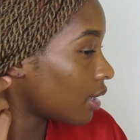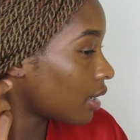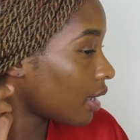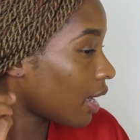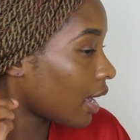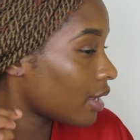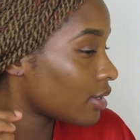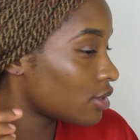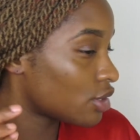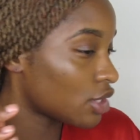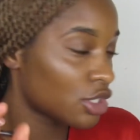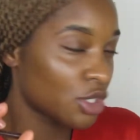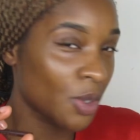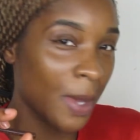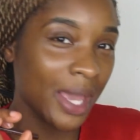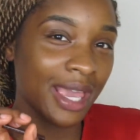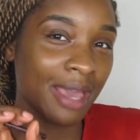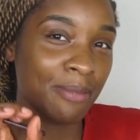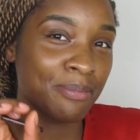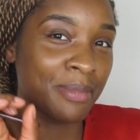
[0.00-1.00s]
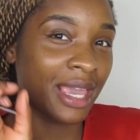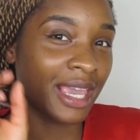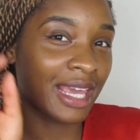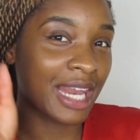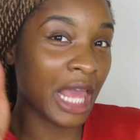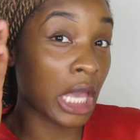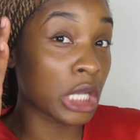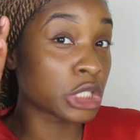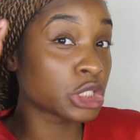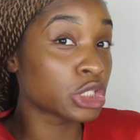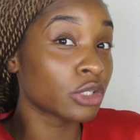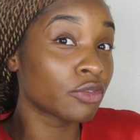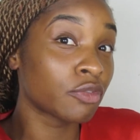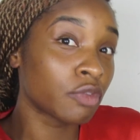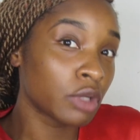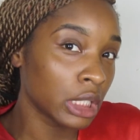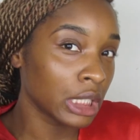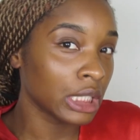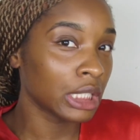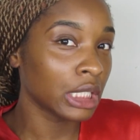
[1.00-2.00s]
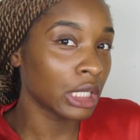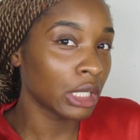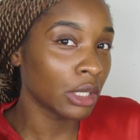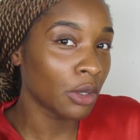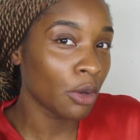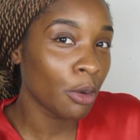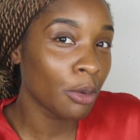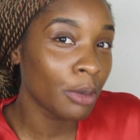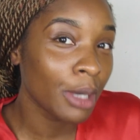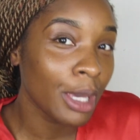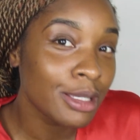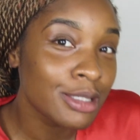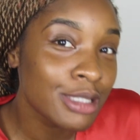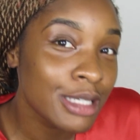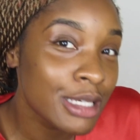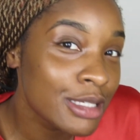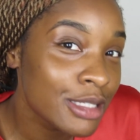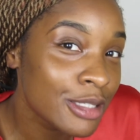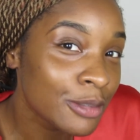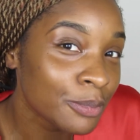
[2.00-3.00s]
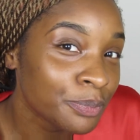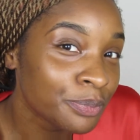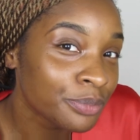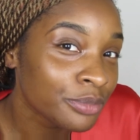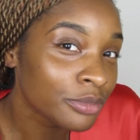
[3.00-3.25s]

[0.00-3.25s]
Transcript: Okay, just so I can make it extra fleeky. Okay, sis?